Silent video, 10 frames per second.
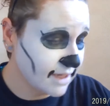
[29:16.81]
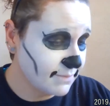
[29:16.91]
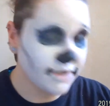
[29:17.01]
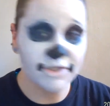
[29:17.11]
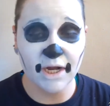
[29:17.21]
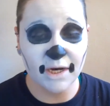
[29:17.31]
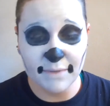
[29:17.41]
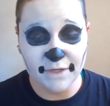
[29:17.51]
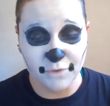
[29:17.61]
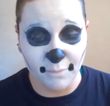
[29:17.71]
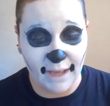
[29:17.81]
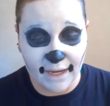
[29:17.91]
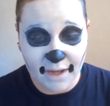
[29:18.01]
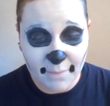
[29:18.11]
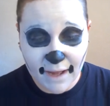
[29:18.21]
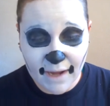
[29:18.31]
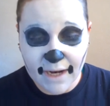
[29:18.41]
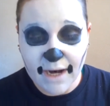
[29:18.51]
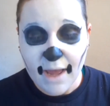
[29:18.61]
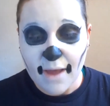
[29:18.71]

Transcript: I'm not trying to be dramatic about it,